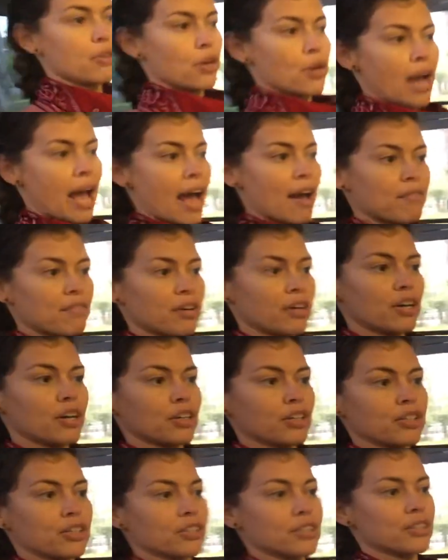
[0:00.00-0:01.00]
you have a
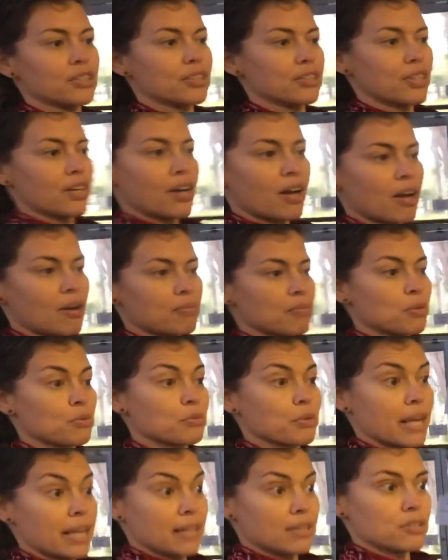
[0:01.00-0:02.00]
good
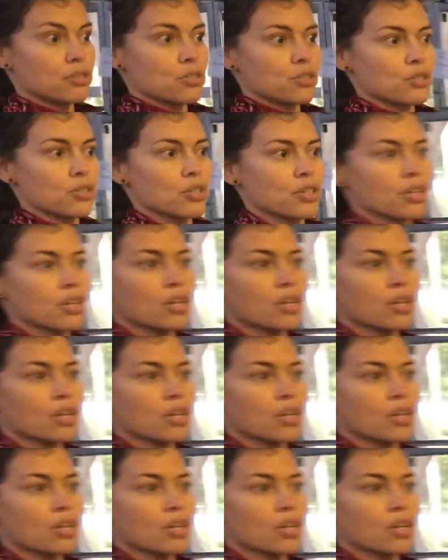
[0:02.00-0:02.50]
range.